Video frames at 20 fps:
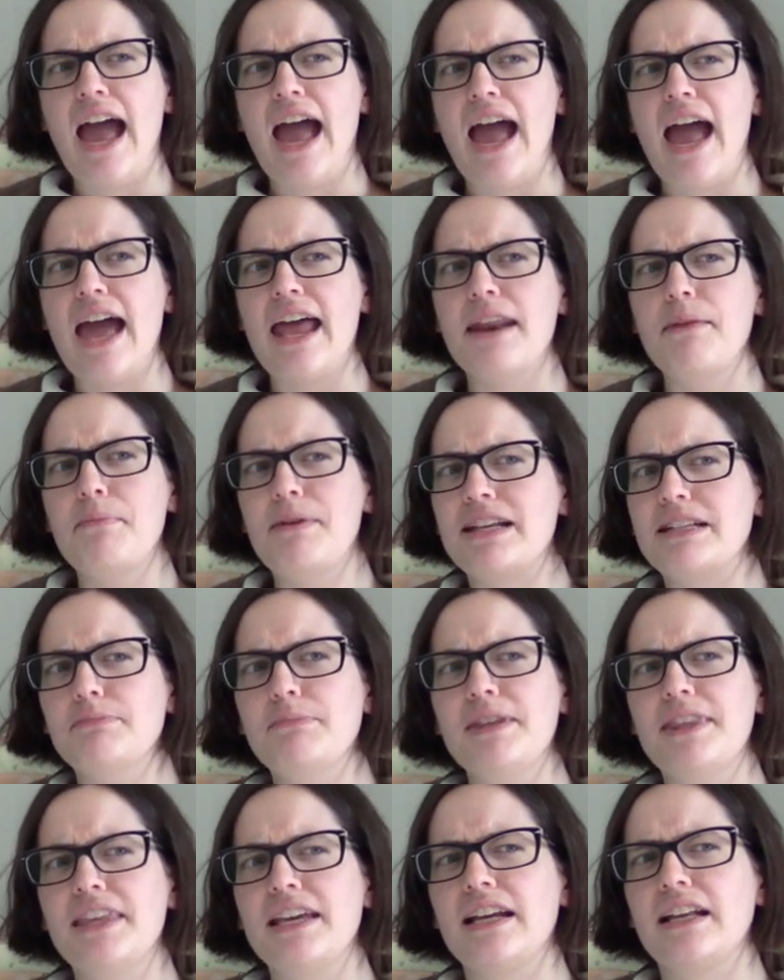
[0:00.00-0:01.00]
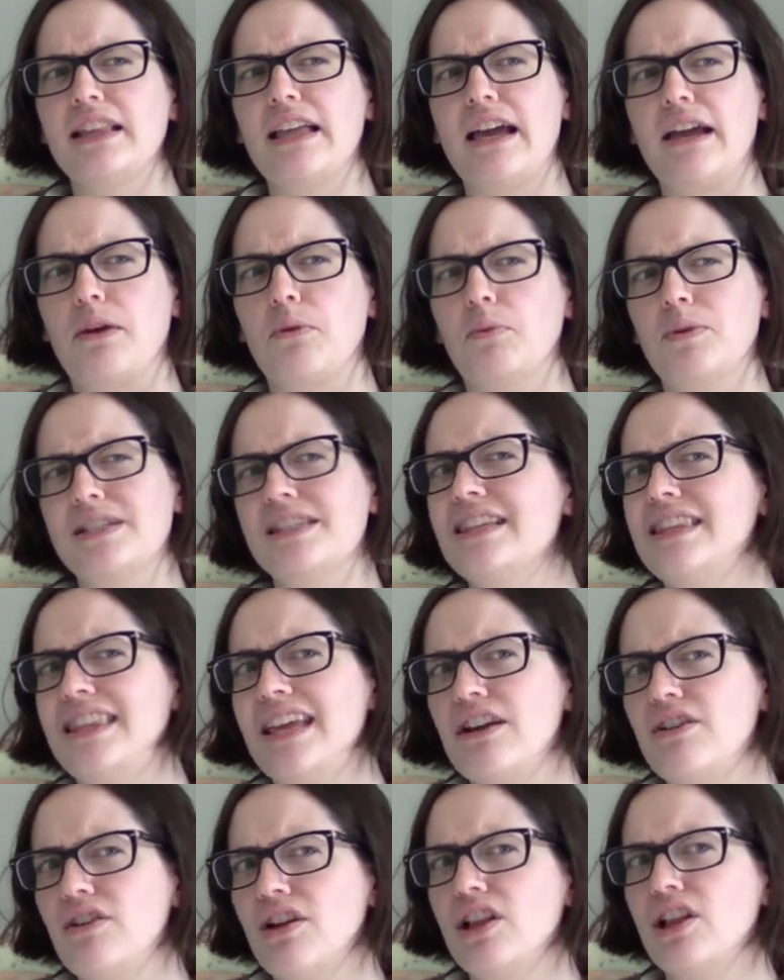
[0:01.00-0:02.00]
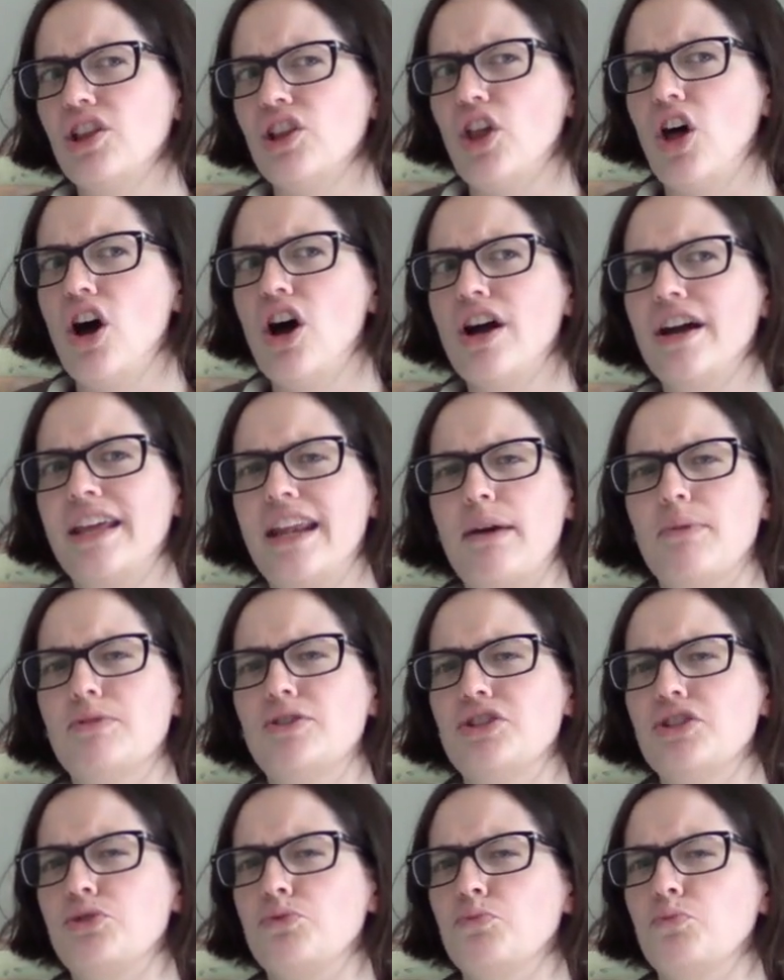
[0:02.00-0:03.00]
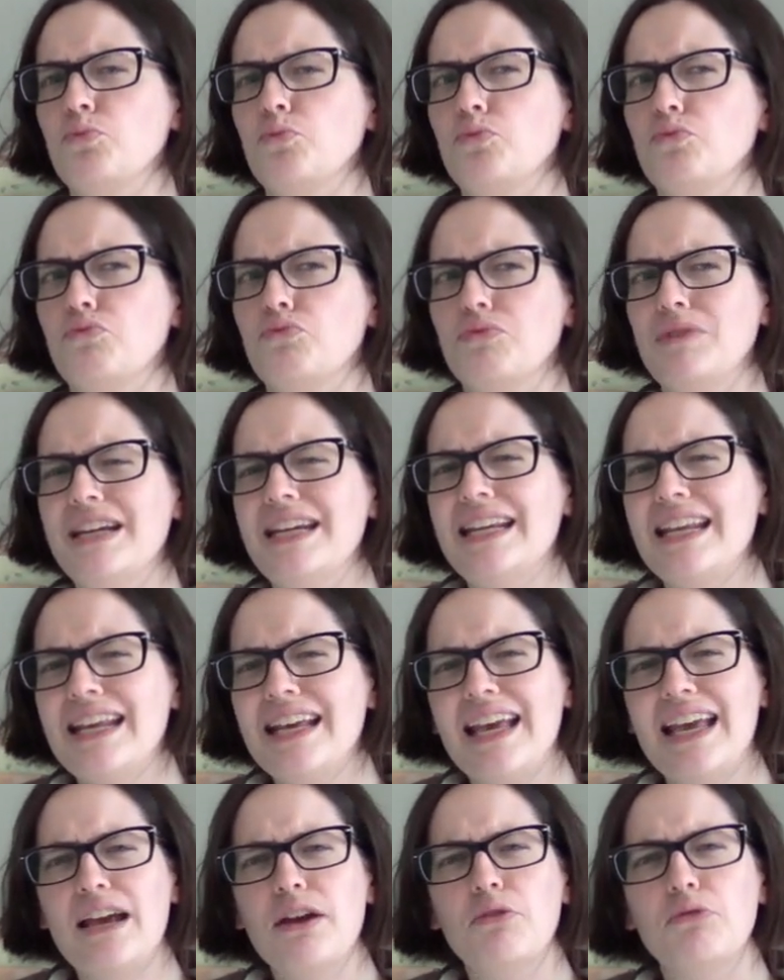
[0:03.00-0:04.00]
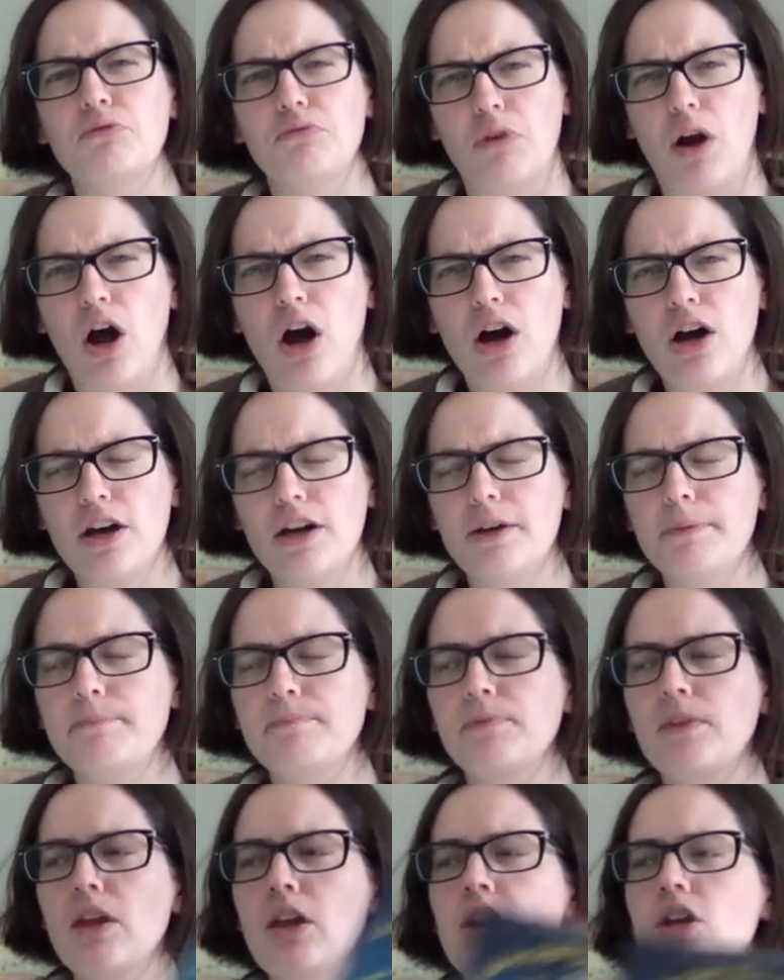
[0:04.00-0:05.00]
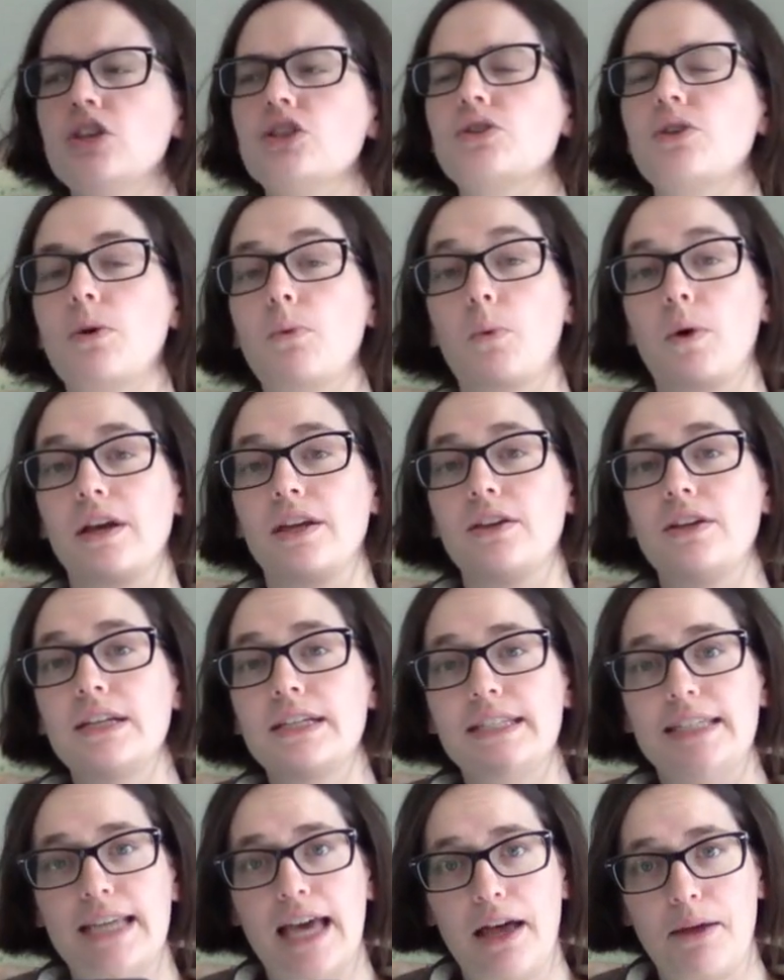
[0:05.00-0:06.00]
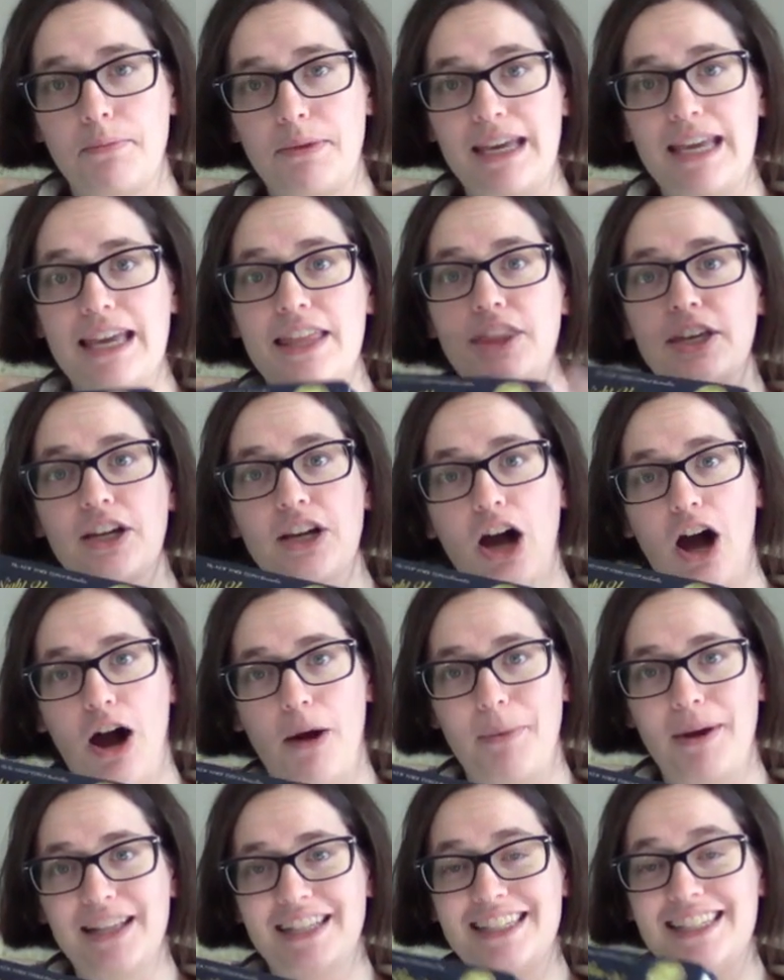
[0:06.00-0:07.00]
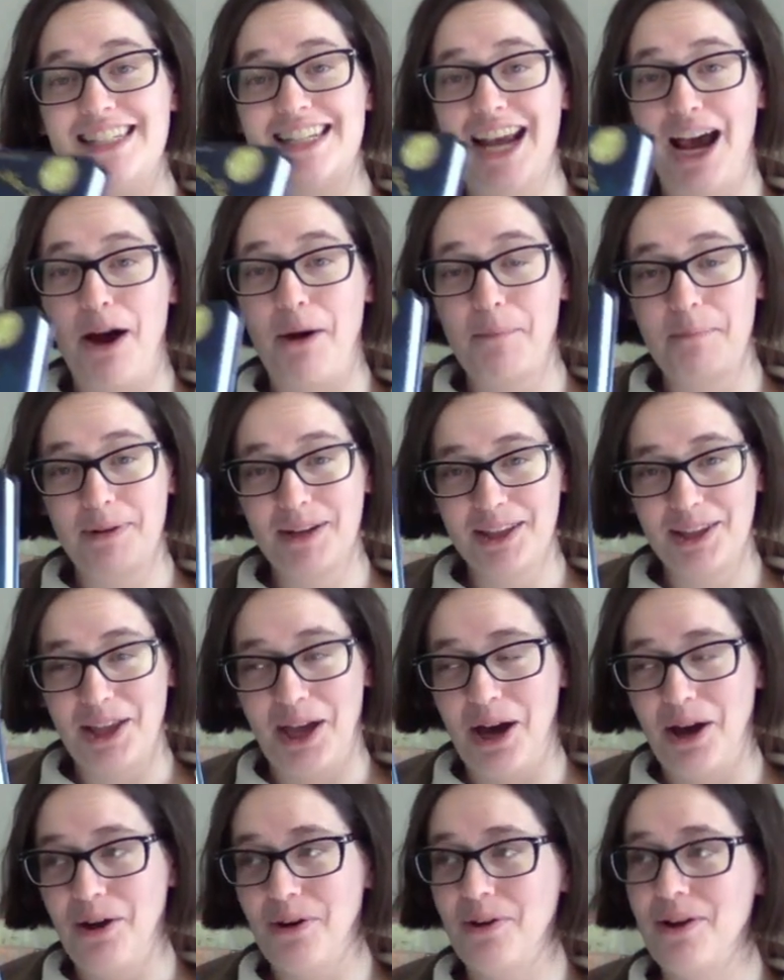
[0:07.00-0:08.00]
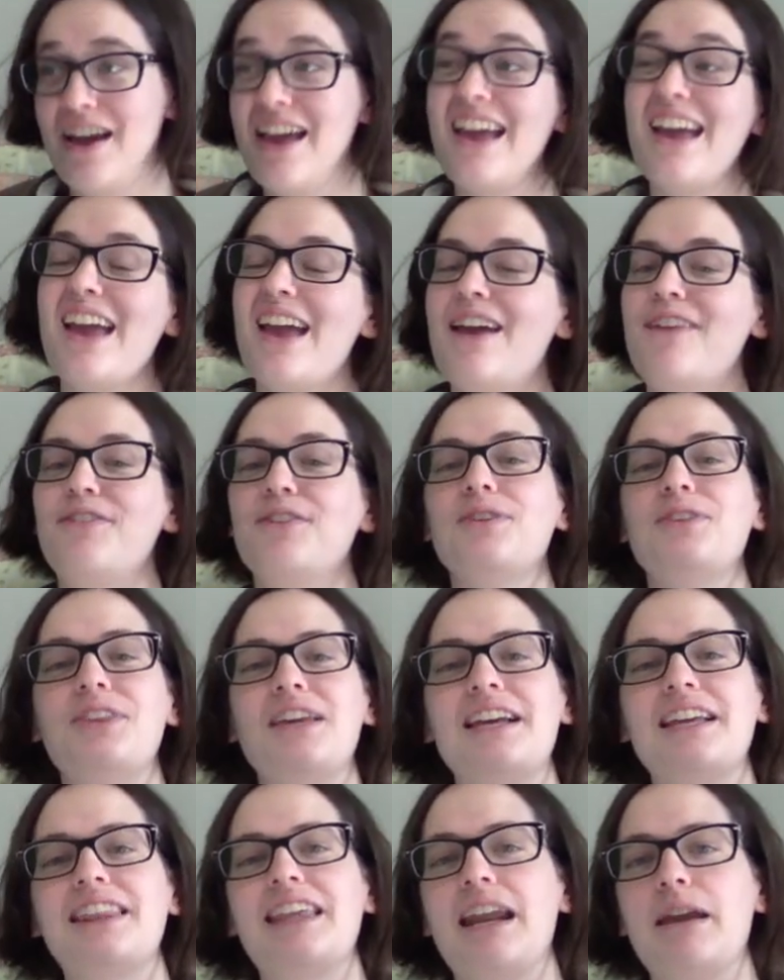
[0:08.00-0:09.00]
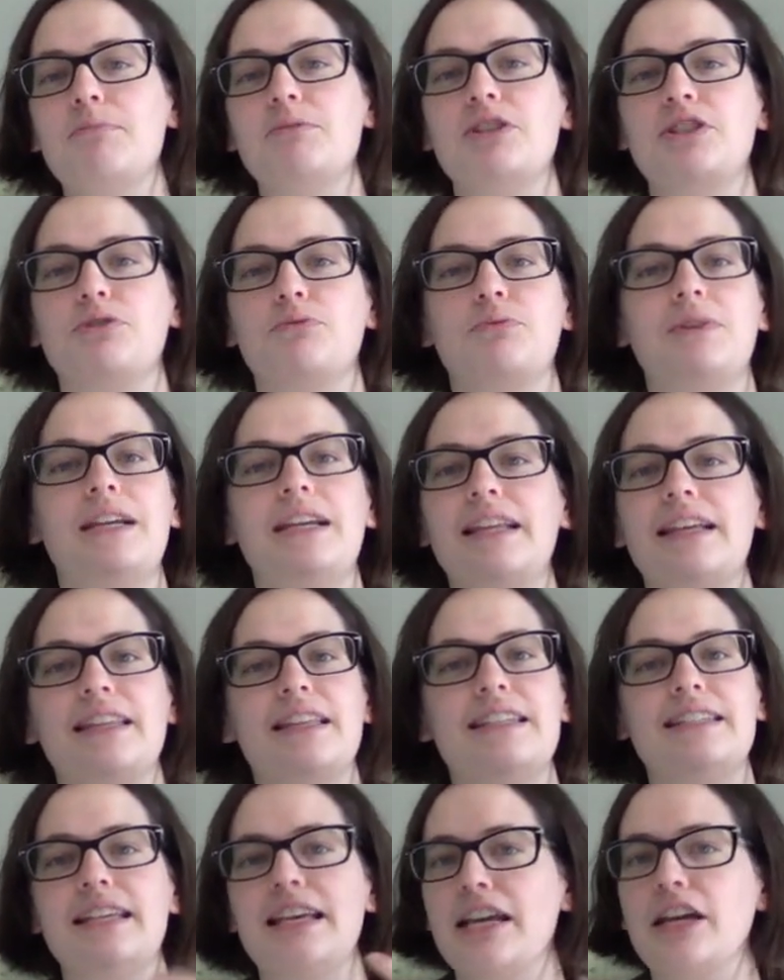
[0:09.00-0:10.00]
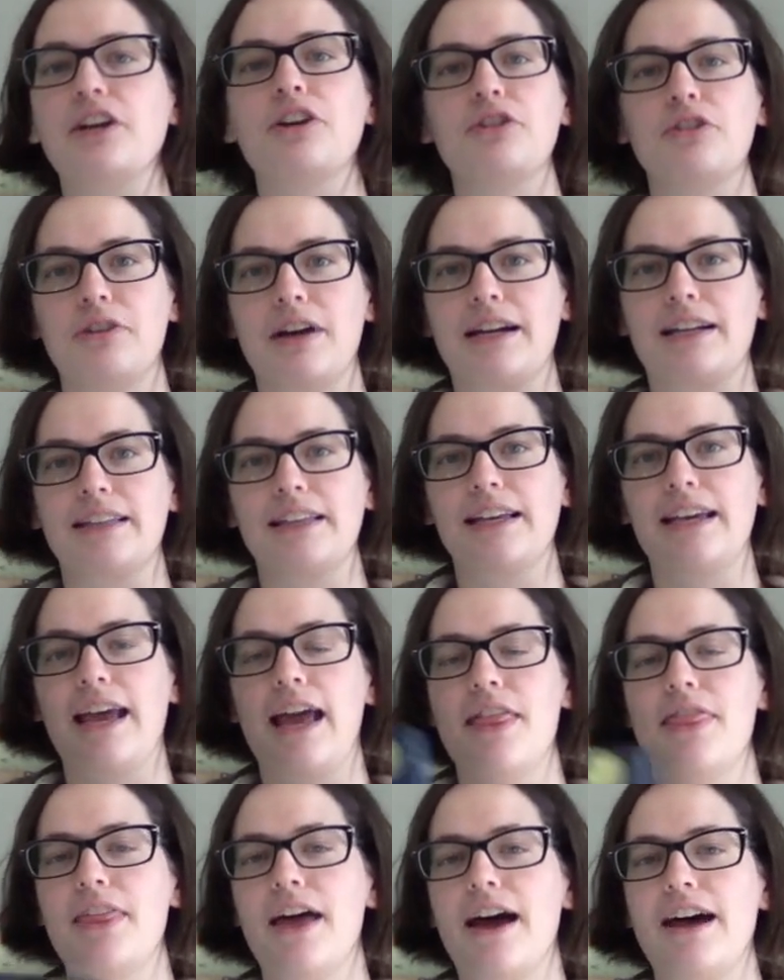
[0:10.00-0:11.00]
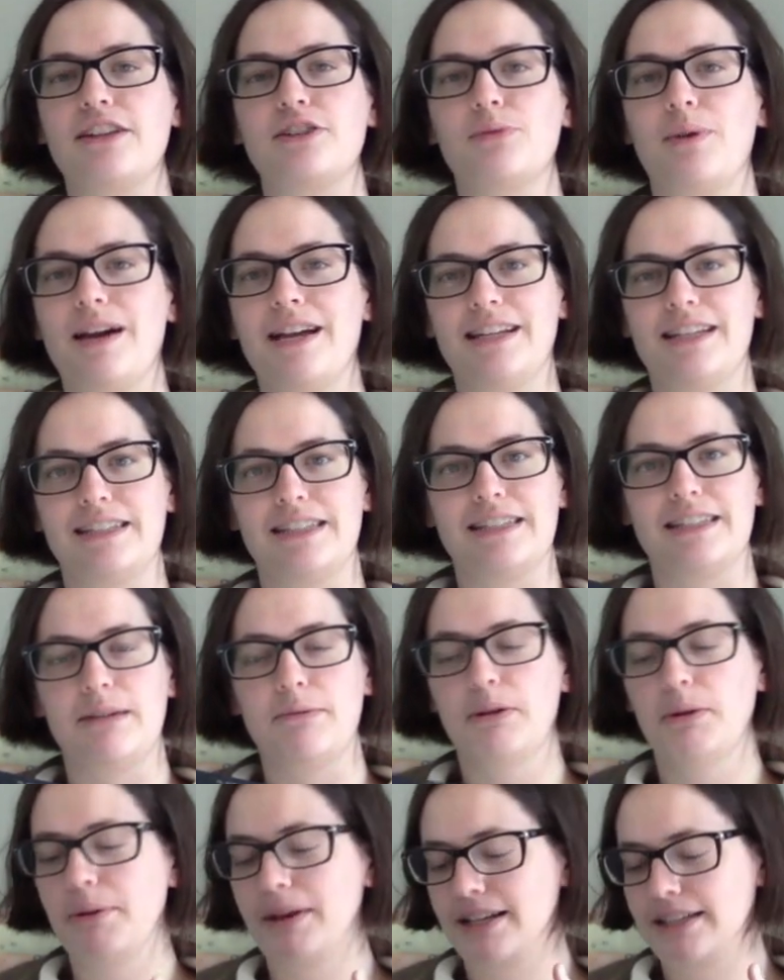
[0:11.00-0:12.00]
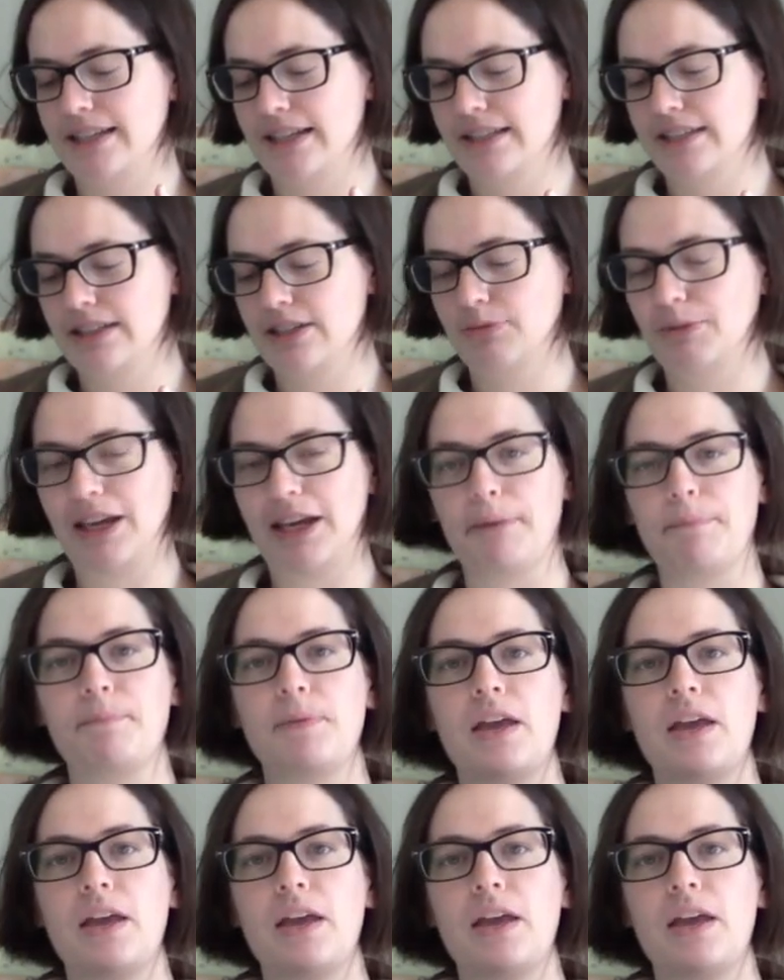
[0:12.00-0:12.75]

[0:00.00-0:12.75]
And it makes me think, was it there all along and I was just reading it wrong? So I want you to tell me in the comments down below if you think that I'm just reading this incorrectly and that's why it doesn't seem to make sense to me.